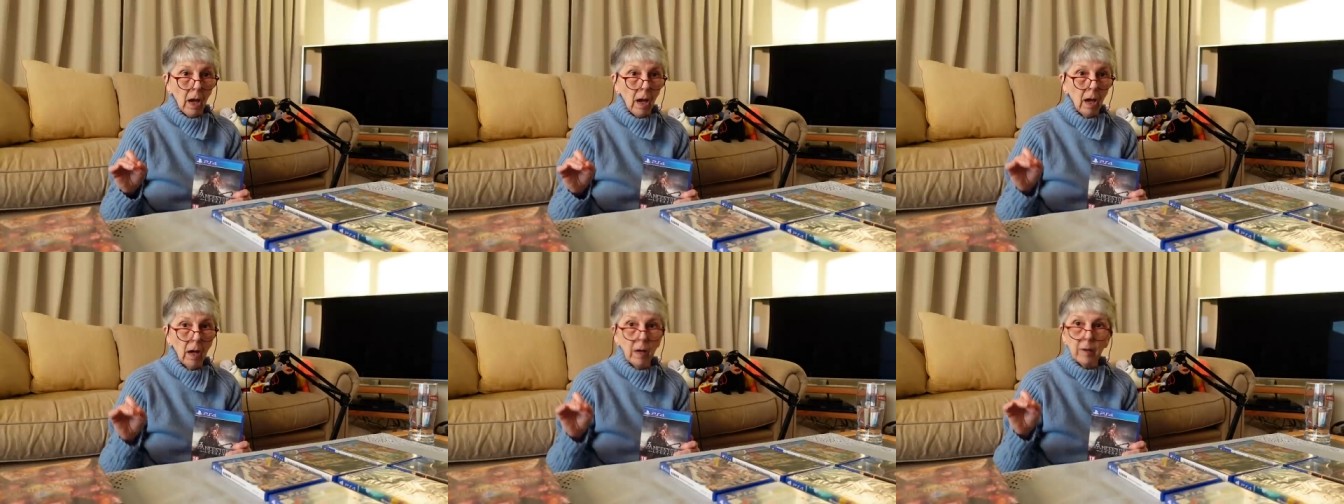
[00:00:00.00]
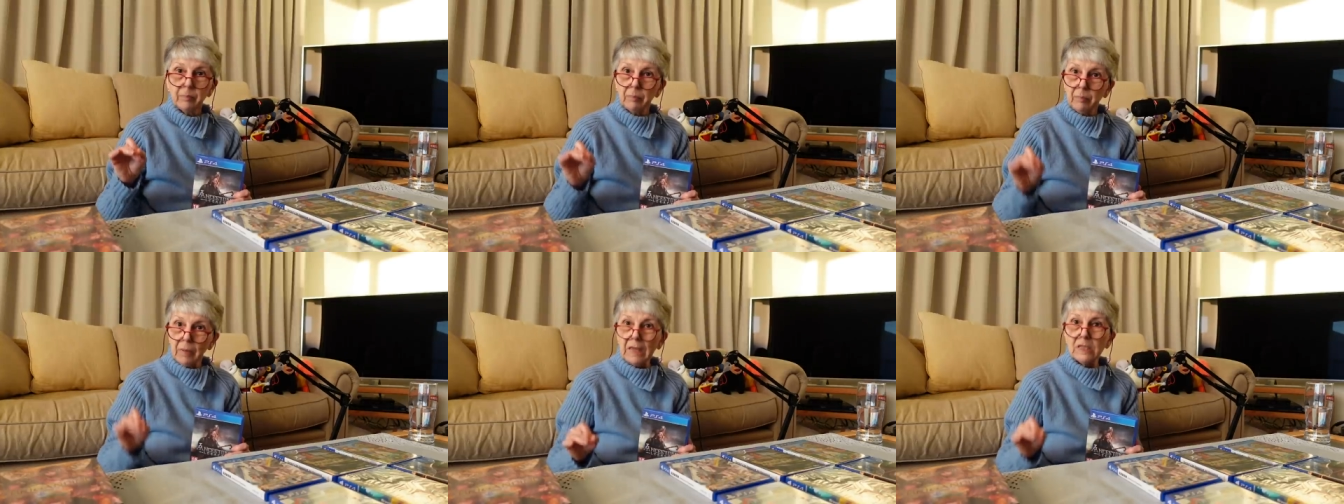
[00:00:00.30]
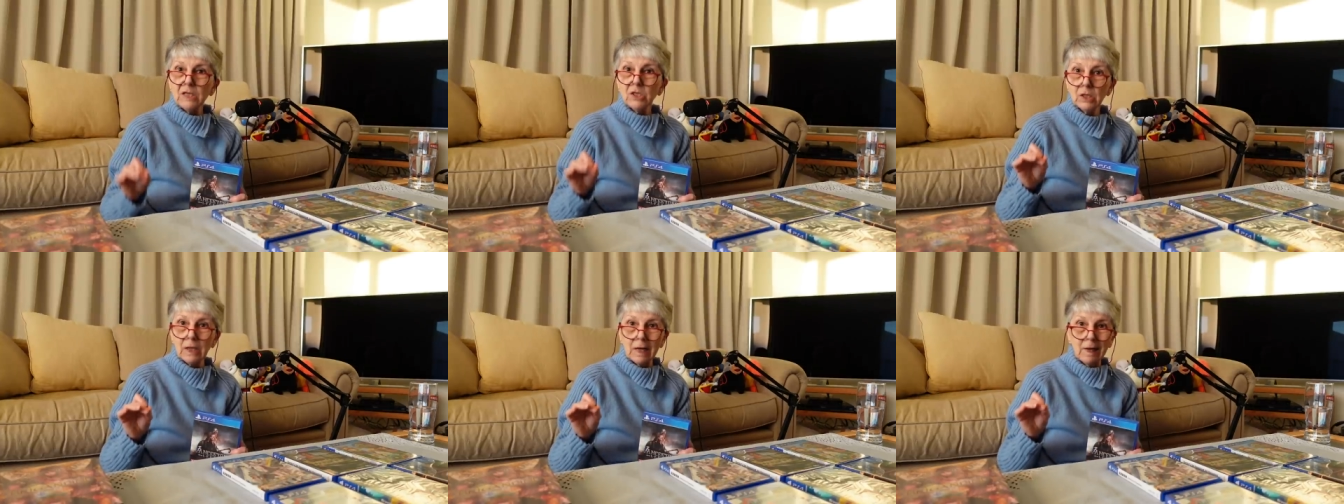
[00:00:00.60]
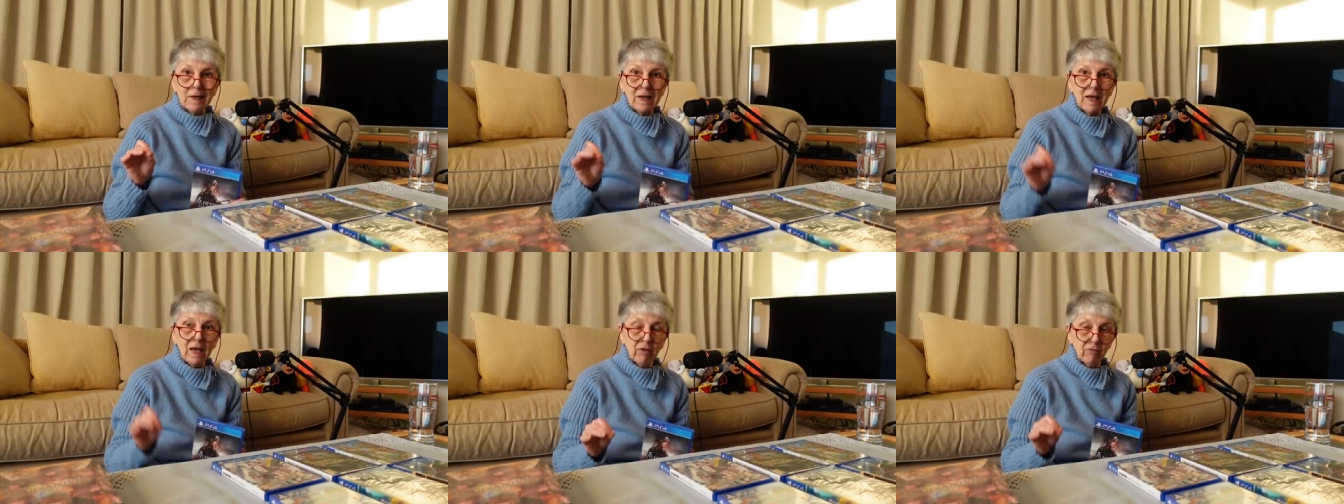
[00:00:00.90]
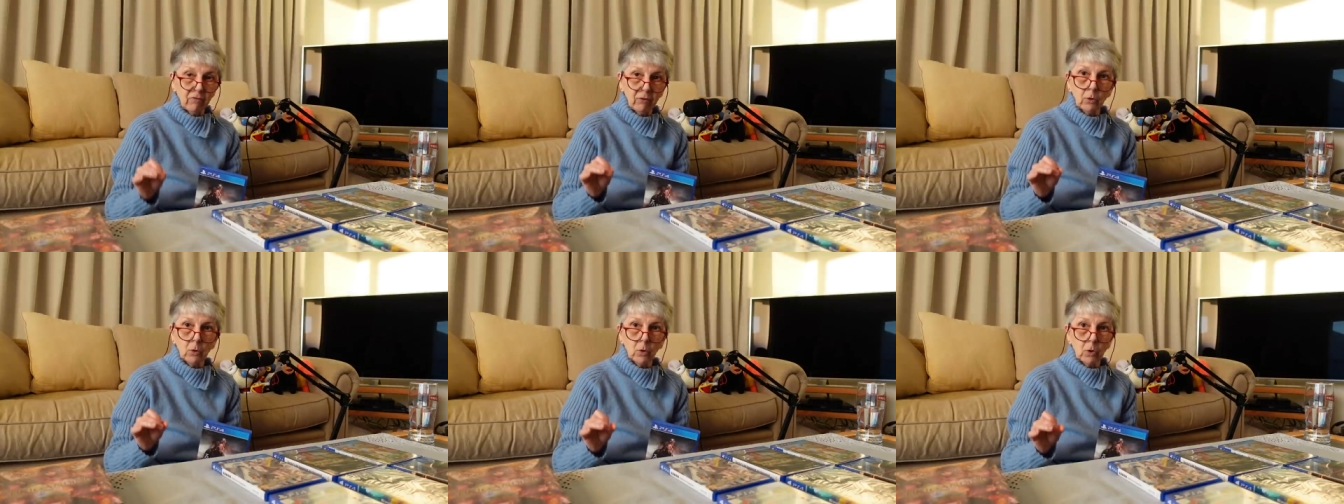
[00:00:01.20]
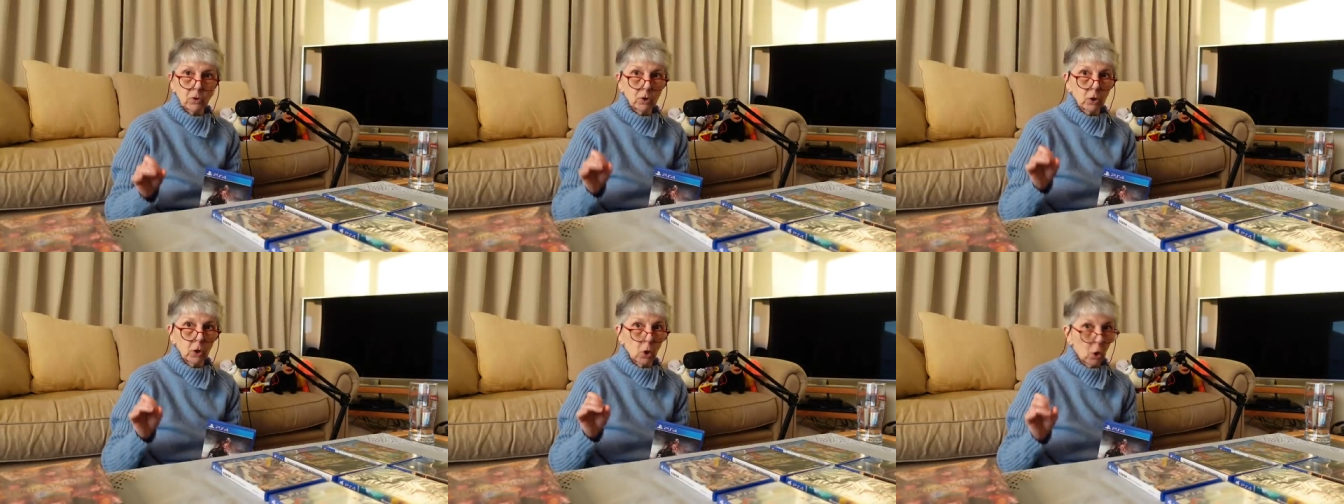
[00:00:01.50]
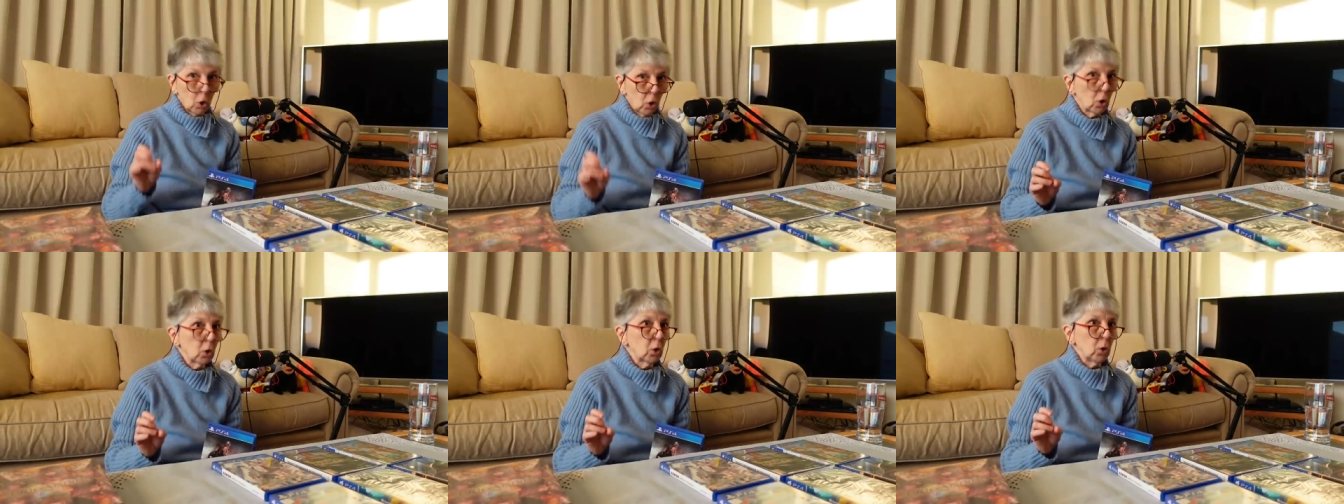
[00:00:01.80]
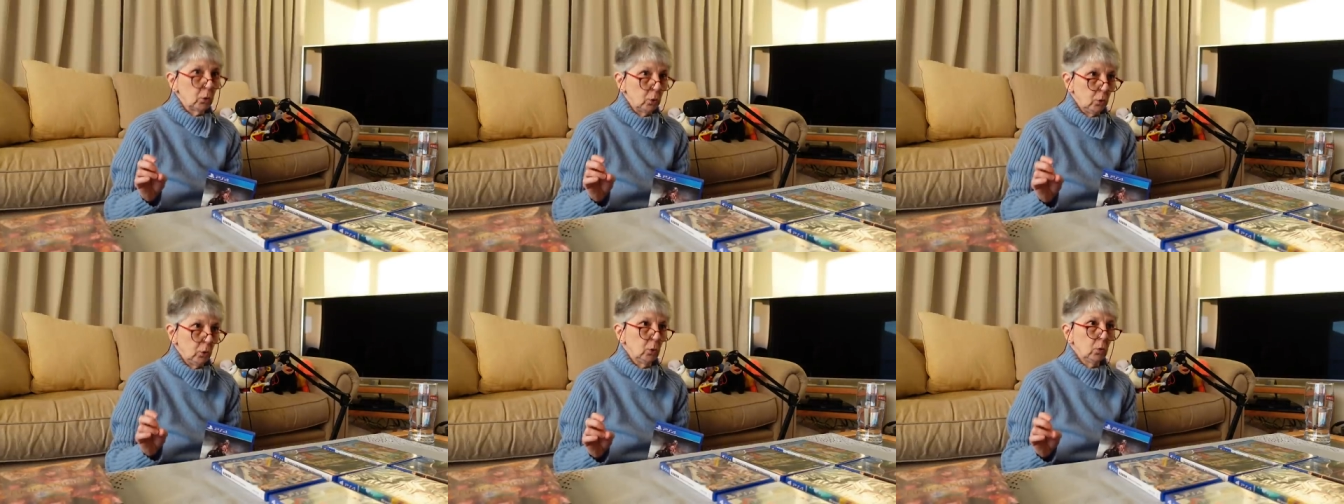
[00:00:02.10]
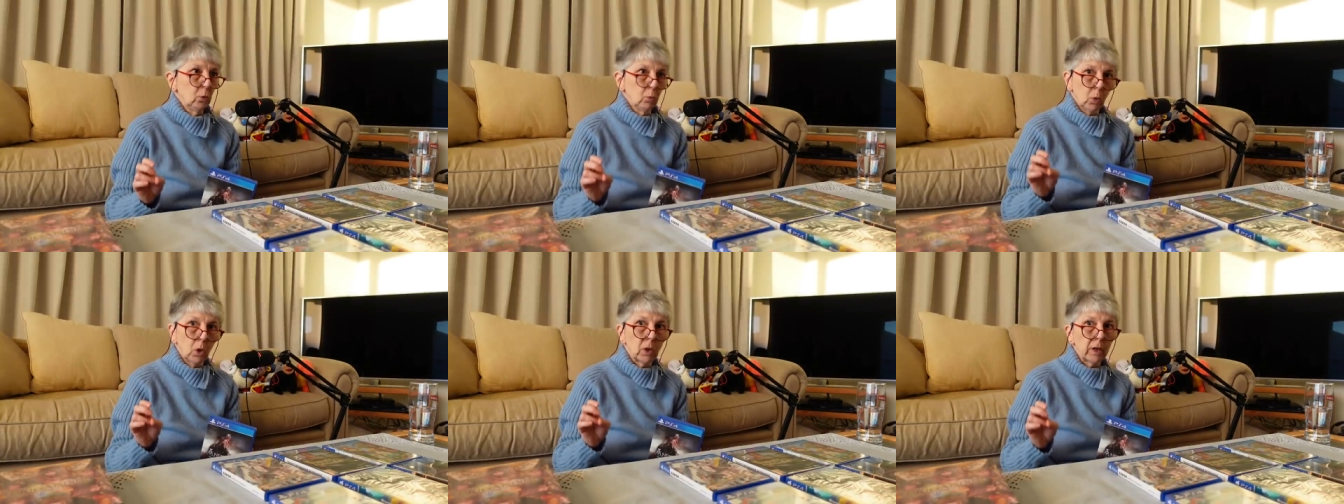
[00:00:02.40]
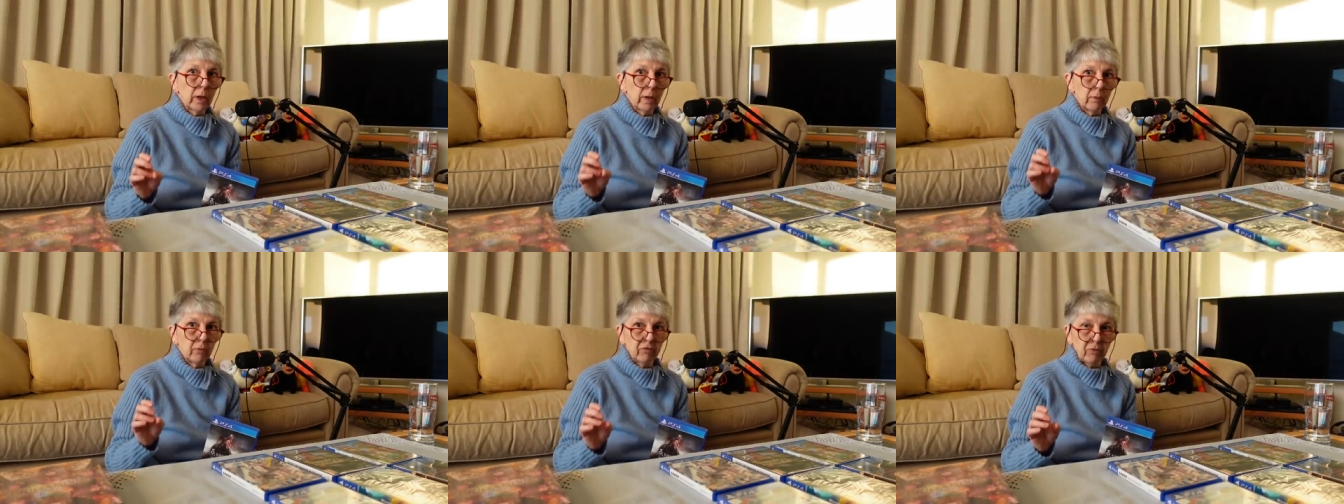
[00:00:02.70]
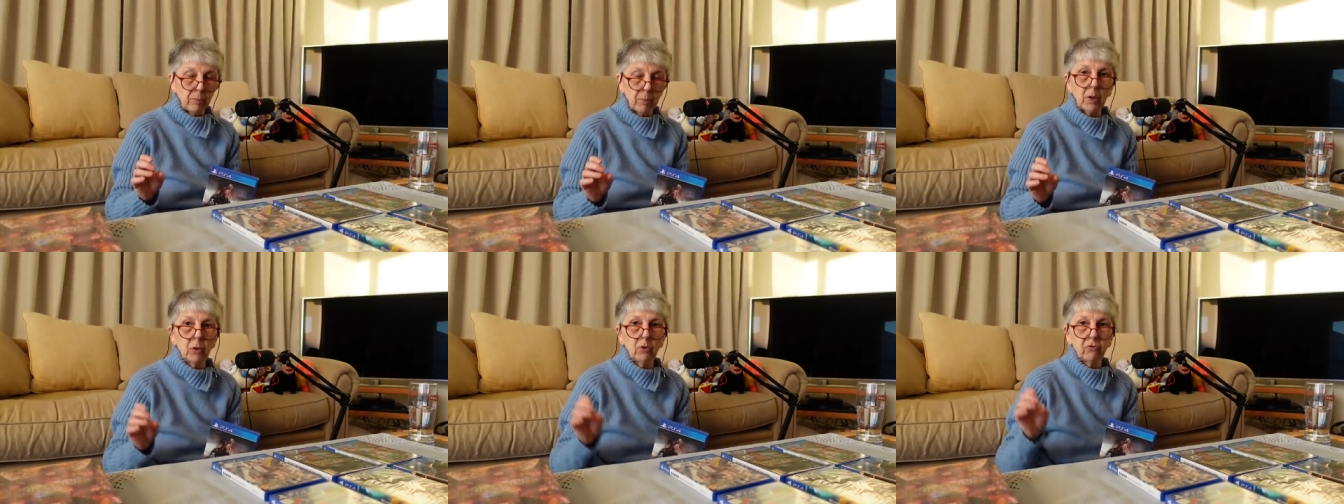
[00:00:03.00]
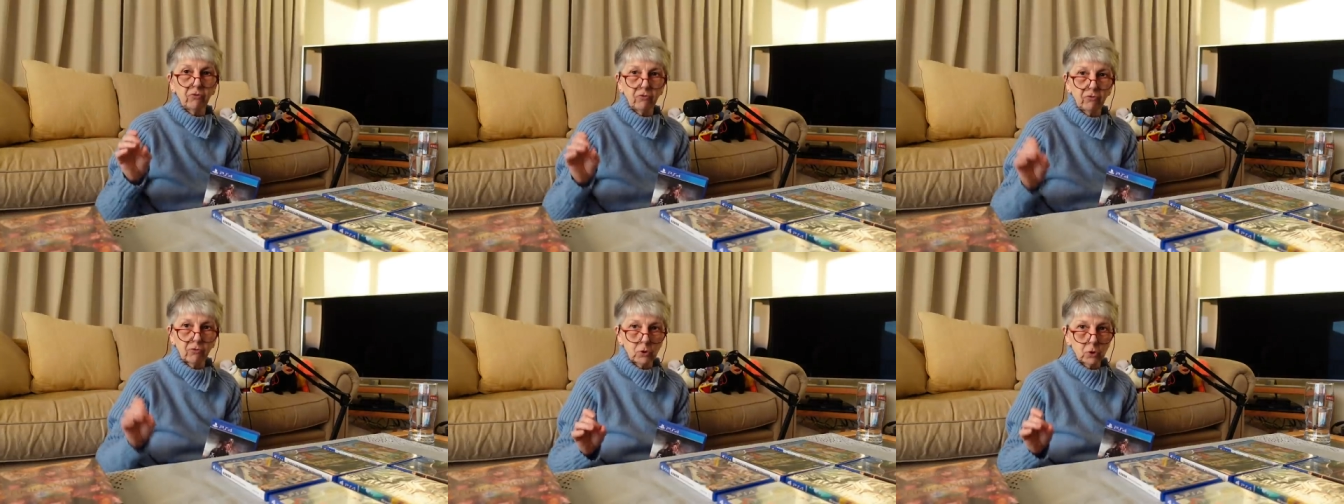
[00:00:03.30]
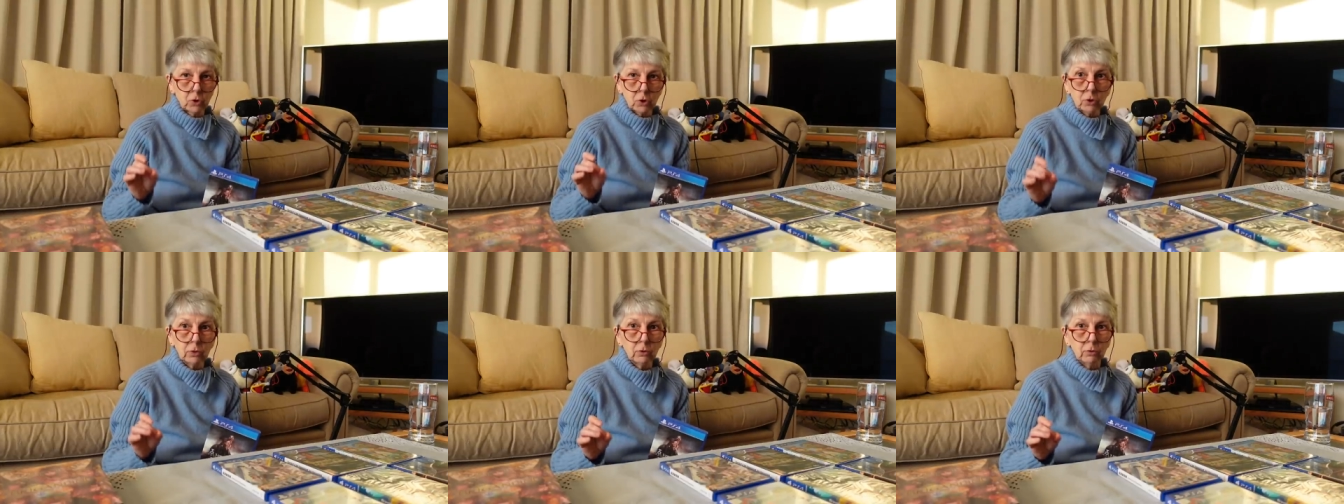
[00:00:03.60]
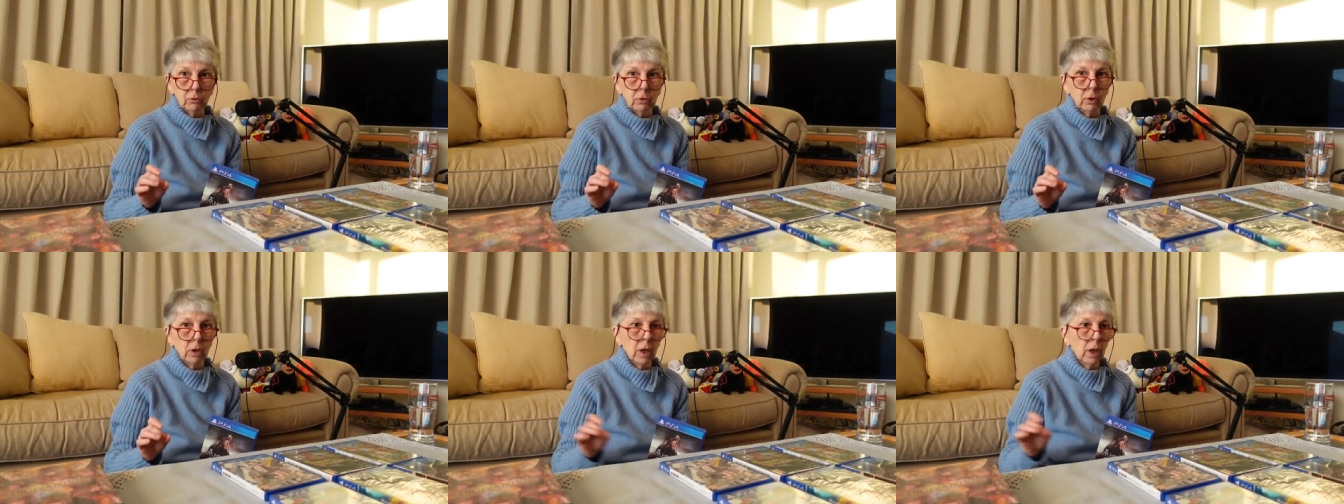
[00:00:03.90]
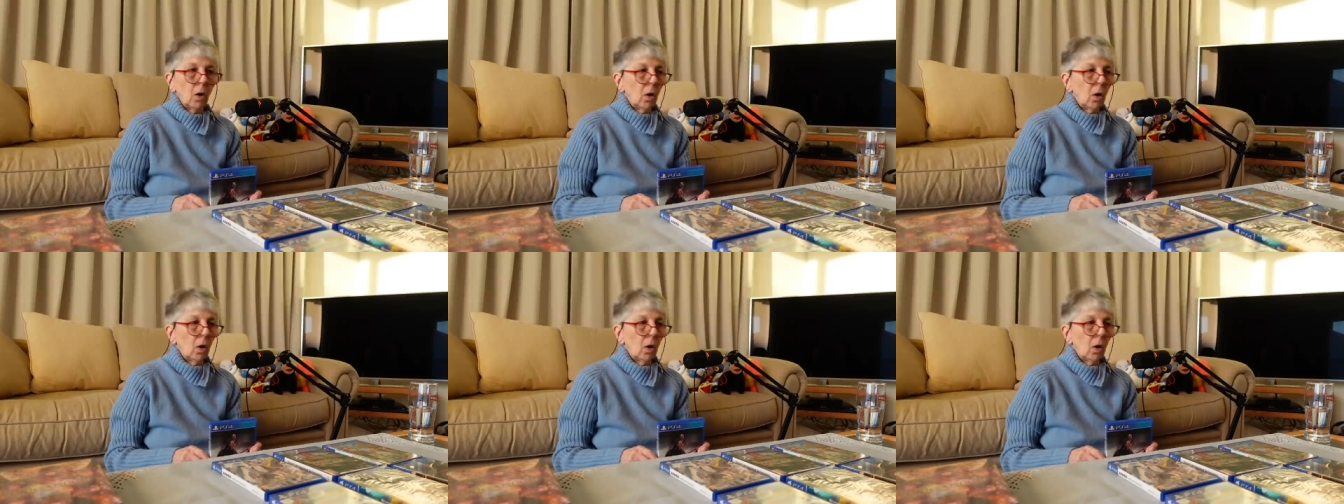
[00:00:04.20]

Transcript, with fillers: I basically haven't got a clue what I'm supposed to do.